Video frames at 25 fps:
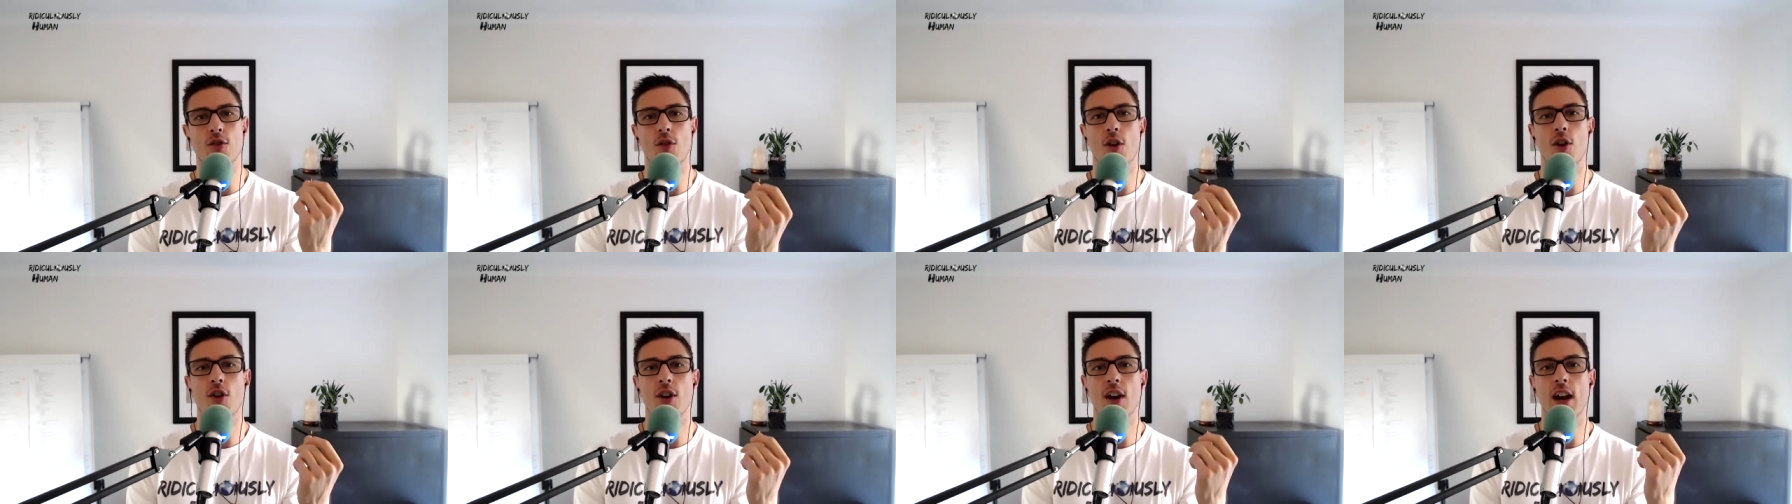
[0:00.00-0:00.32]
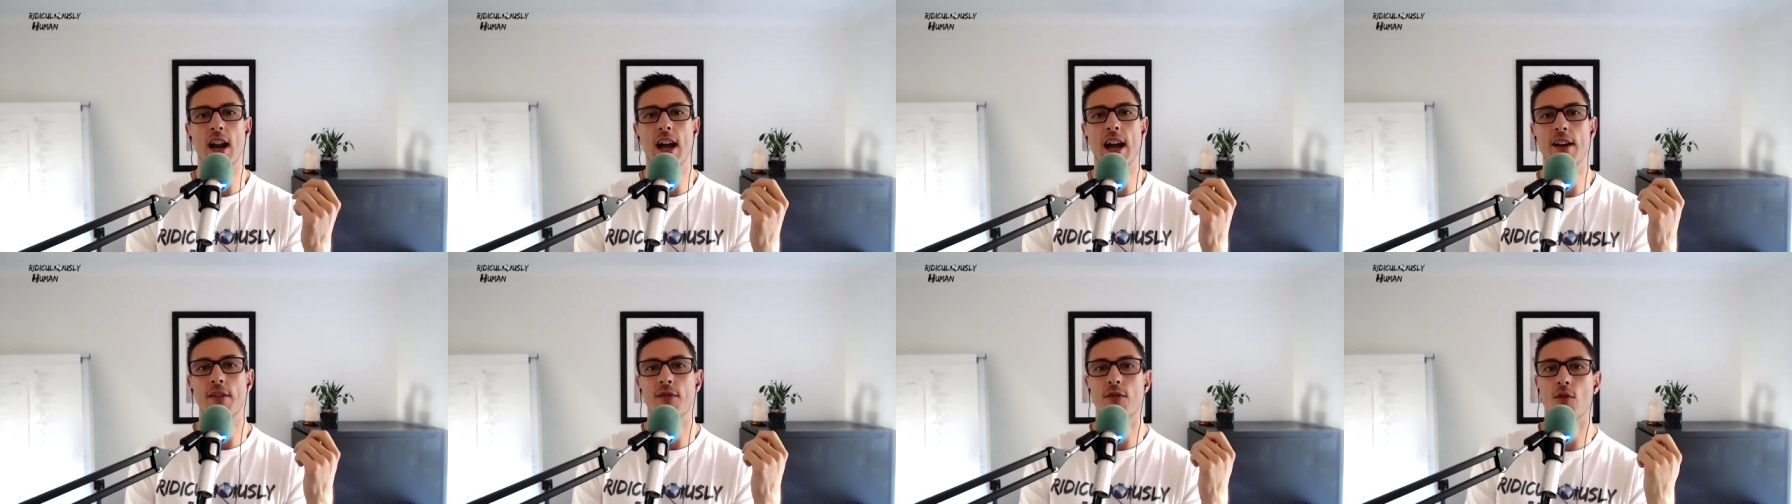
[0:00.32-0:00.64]
own
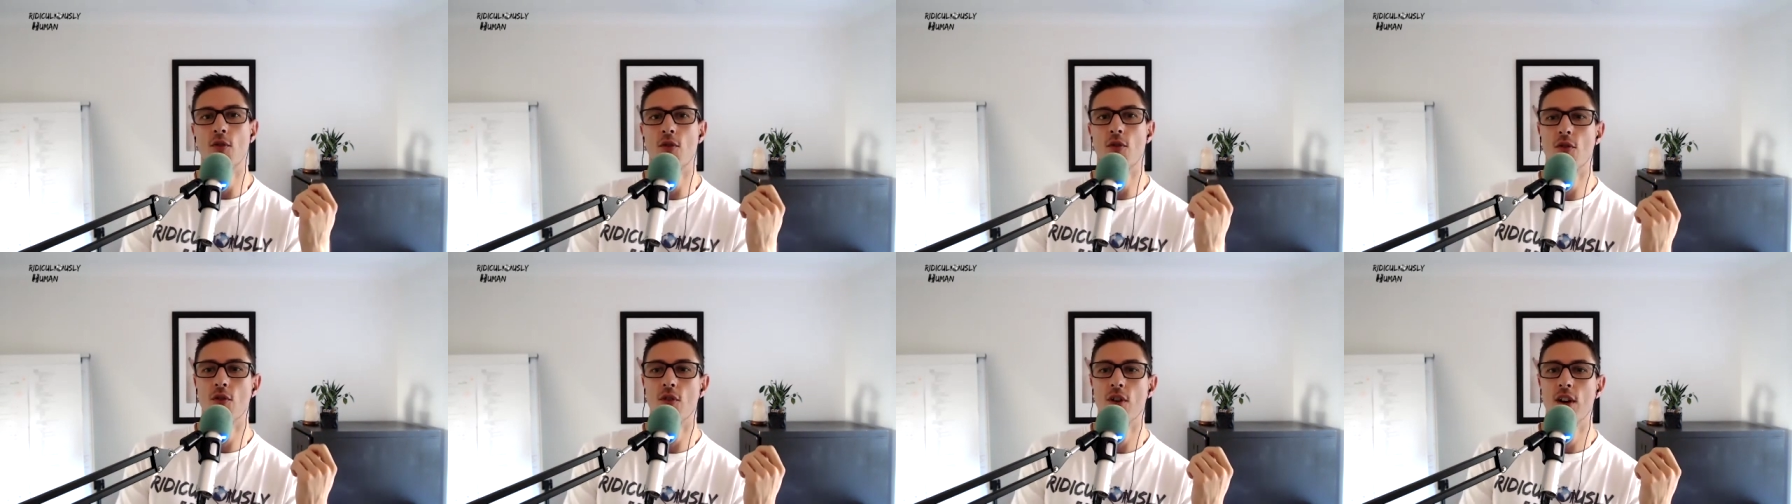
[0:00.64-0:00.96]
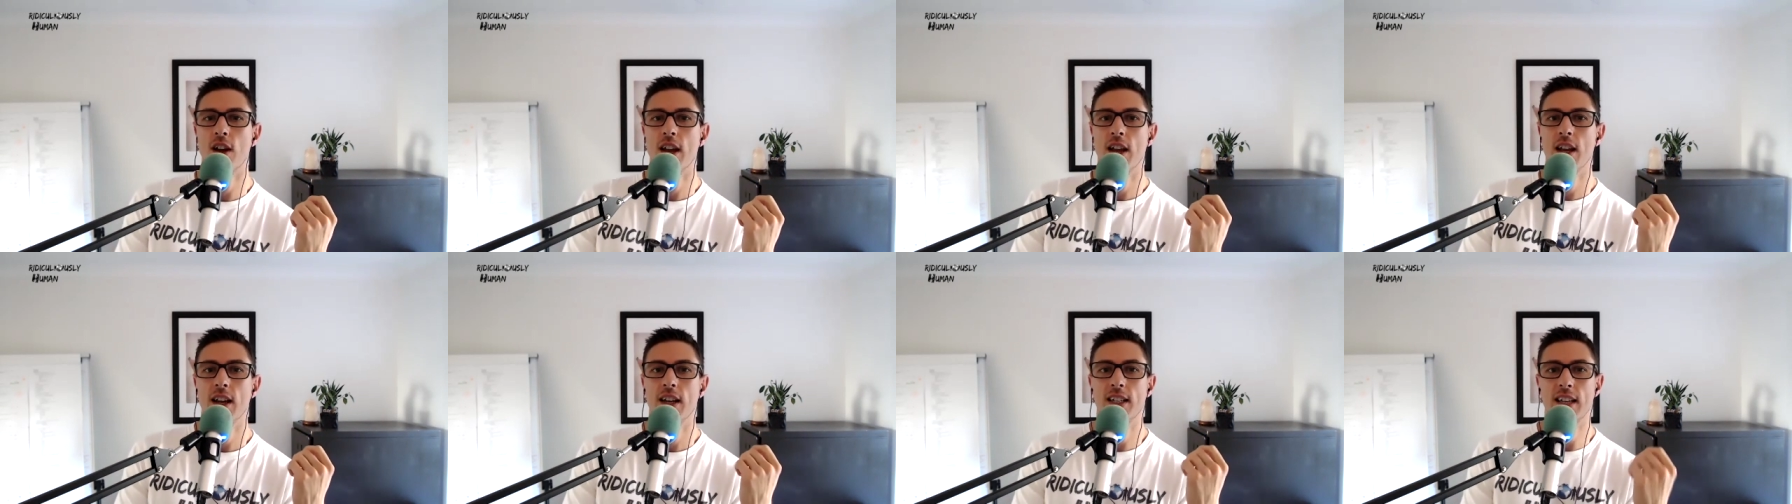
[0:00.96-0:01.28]
life or
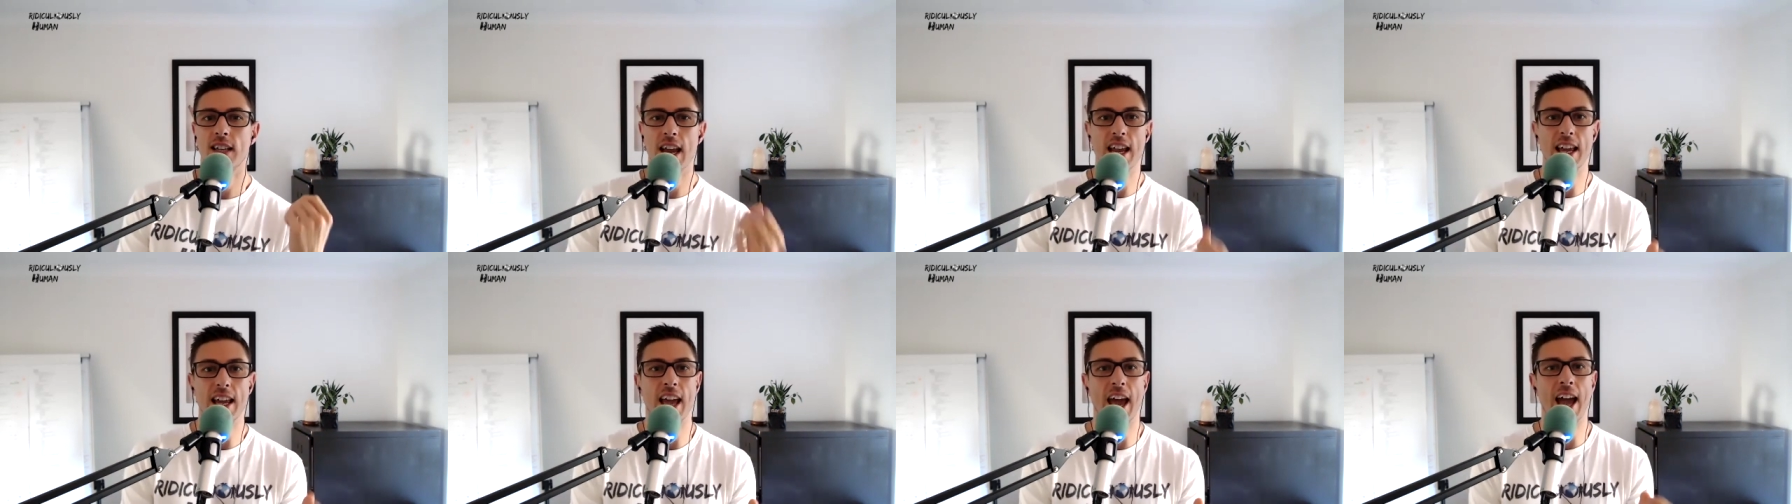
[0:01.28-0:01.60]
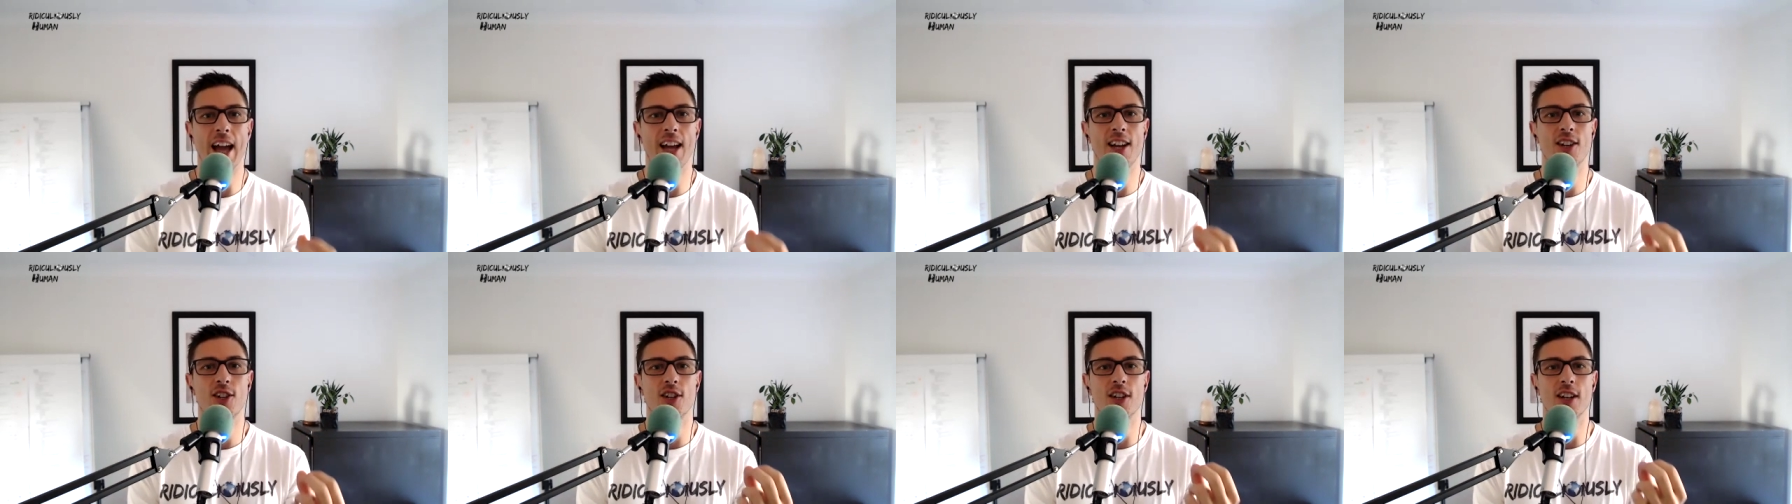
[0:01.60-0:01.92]
take
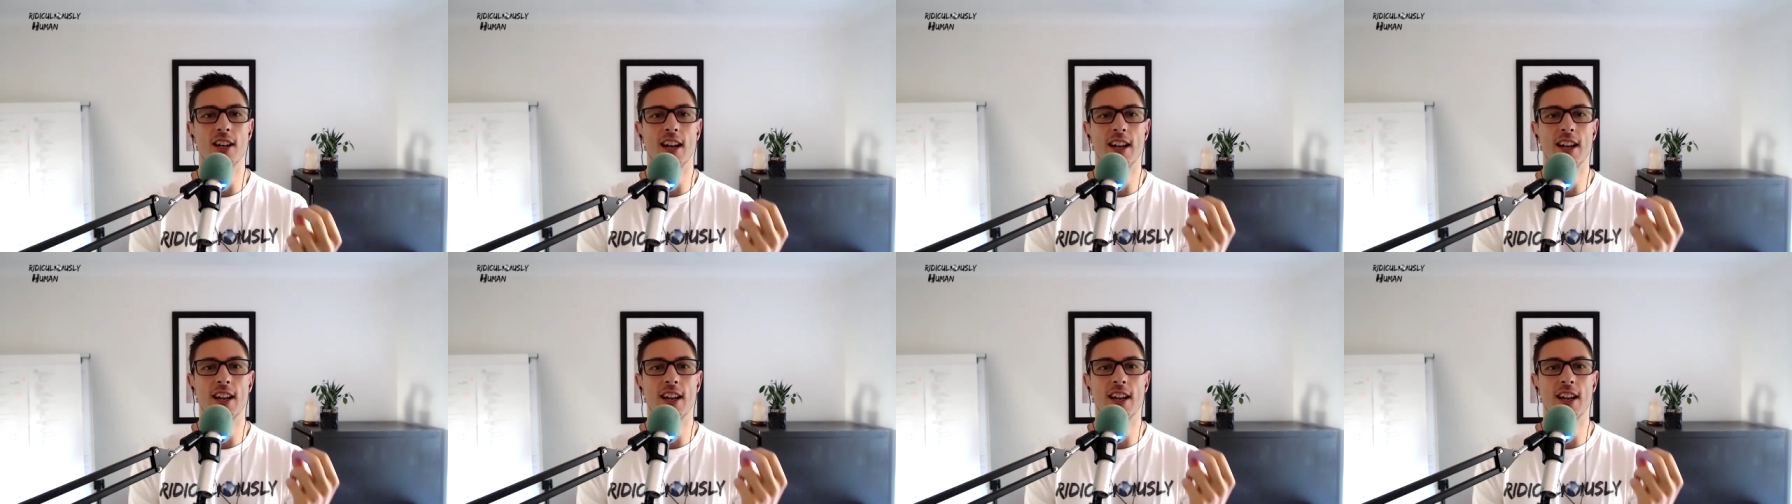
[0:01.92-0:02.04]
action.